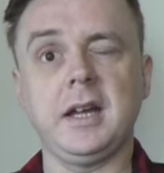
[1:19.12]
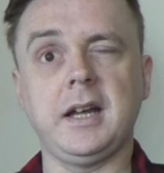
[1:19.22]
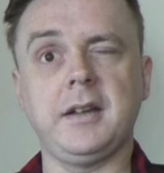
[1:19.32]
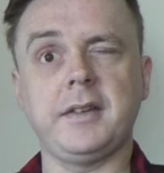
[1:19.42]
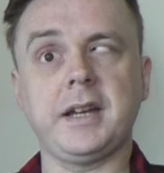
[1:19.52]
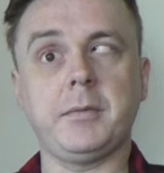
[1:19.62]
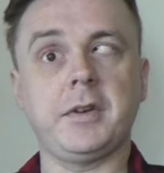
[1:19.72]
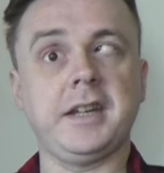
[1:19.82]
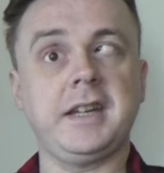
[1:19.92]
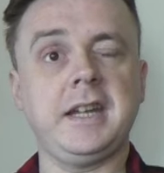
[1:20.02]
and that
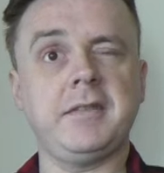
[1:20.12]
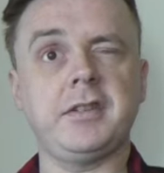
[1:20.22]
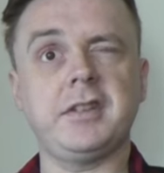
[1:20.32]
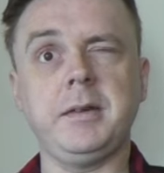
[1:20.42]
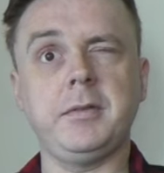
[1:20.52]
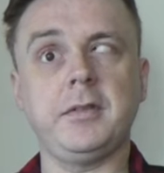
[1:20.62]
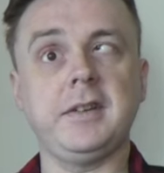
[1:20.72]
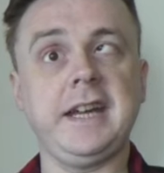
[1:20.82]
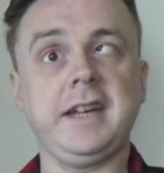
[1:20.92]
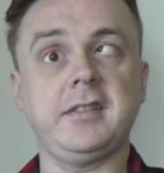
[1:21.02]
one I can never say with
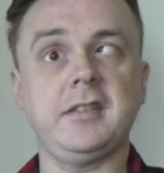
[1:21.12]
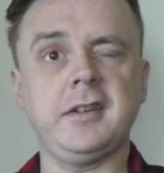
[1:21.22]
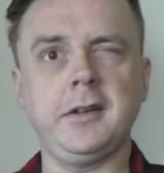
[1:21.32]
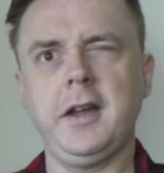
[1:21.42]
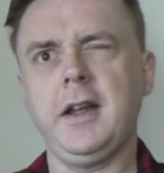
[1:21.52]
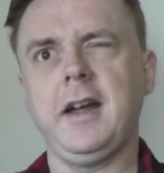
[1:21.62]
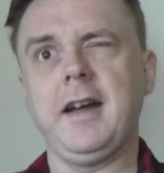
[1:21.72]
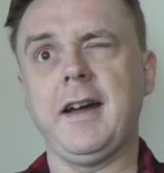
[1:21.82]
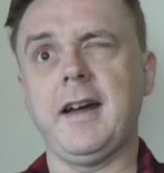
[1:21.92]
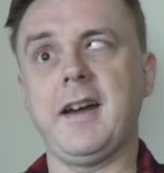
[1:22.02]
all the X's in.
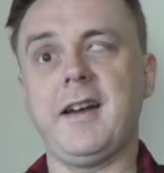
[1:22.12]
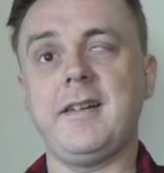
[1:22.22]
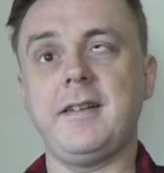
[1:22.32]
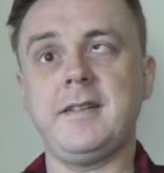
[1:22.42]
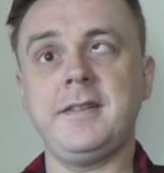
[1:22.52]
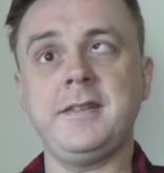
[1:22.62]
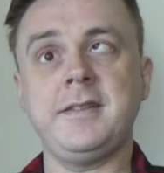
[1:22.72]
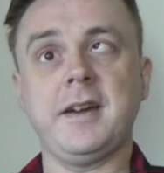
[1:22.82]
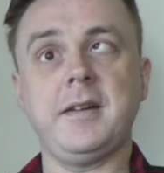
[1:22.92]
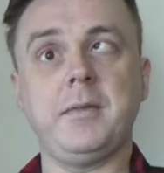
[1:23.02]

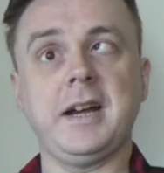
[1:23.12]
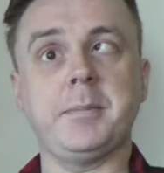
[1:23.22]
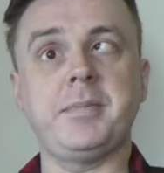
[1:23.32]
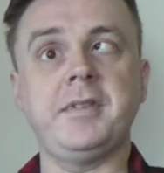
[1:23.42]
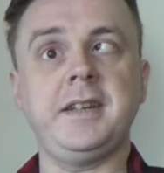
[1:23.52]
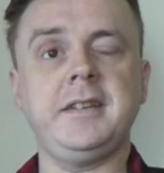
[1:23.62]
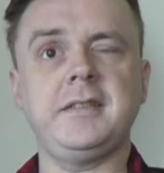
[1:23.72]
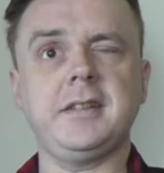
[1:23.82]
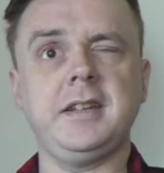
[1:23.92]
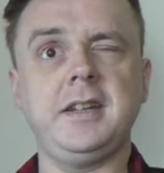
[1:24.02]
And what happens
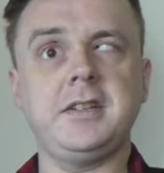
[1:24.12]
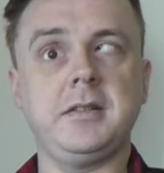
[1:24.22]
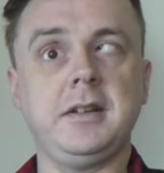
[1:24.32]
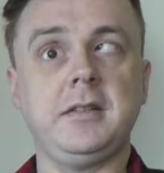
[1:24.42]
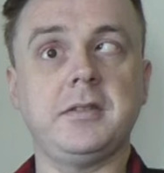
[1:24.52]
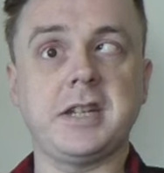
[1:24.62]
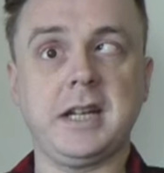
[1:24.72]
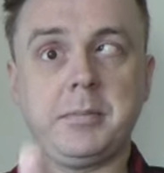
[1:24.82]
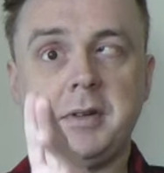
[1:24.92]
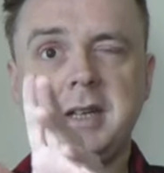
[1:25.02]
is, is your little
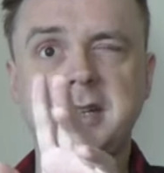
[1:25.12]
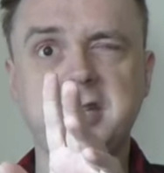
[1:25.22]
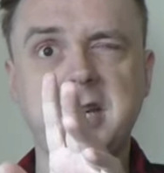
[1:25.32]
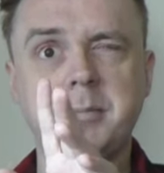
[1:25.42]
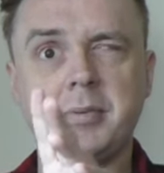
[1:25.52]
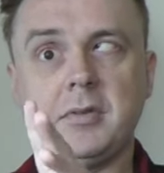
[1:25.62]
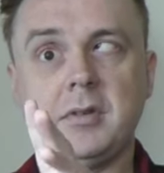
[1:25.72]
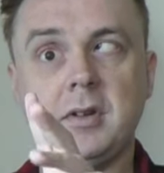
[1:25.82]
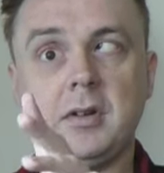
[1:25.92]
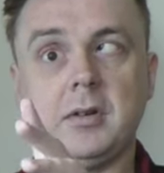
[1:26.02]
chap in your ship
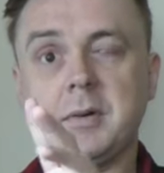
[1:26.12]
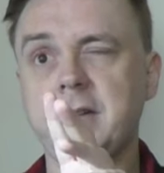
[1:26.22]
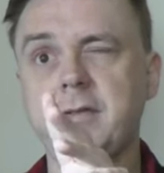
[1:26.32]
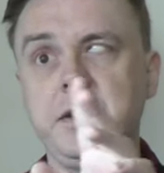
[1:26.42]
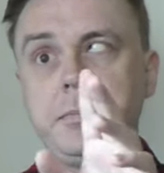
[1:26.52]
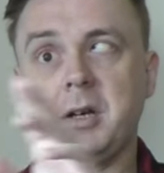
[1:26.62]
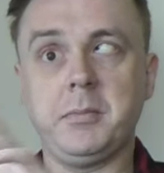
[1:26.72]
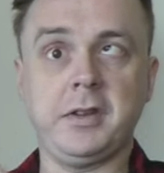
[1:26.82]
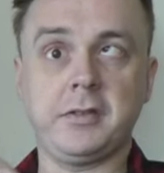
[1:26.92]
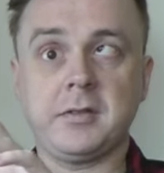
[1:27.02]
or whatever at the
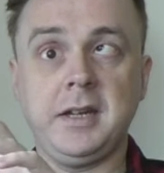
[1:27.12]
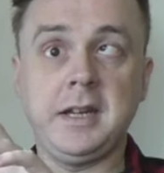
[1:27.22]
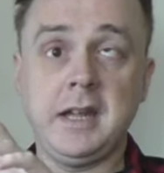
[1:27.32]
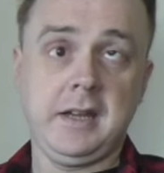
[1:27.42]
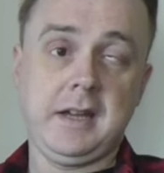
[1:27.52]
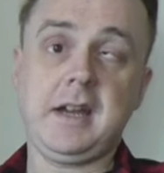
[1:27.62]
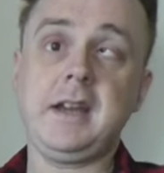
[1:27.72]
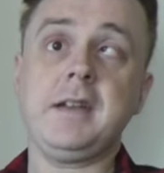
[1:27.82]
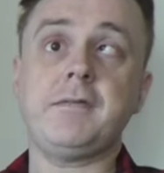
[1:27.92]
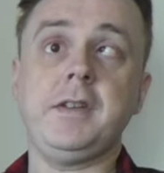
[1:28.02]
bottom of the screen,
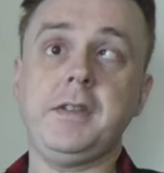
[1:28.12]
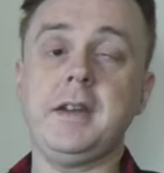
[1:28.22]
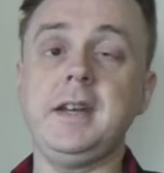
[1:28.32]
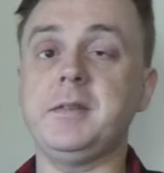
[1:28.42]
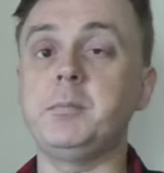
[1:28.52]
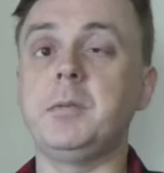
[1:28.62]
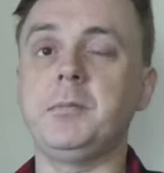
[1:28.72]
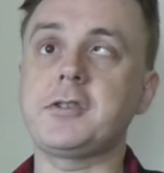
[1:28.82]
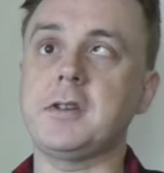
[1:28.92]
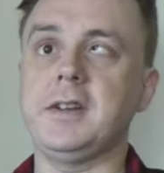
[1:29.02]
and everything and its
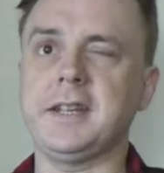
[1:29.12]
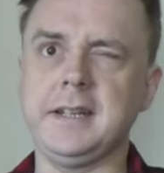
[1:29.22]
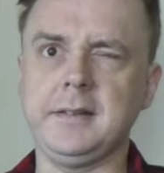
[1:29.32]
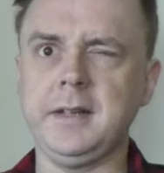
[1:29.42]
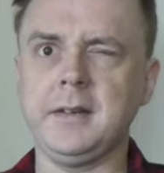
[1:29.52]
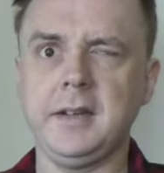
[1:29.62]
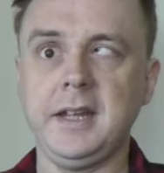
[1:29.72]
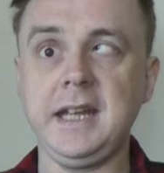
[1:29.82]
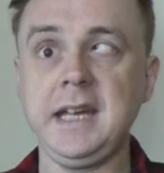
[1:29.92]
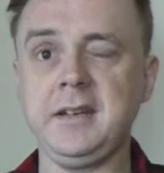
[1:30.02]
mum's trying to kill you.
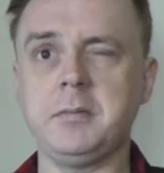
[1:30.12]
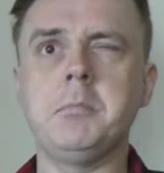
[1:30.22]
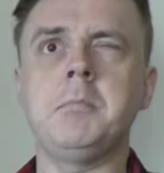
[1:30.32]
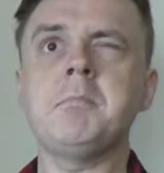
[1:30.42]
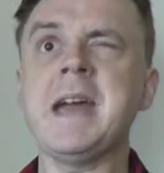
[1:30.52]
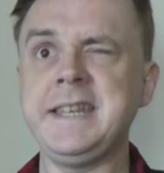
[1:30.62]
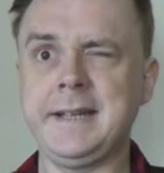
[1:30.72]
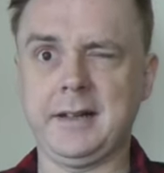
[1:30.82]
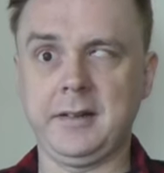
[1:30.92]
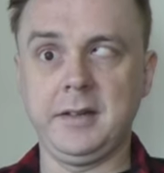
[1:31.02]
It's
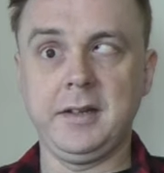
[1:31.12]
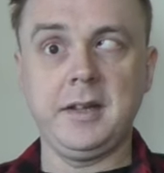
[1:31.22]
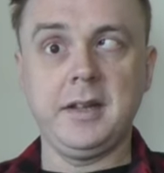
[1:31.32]
mental.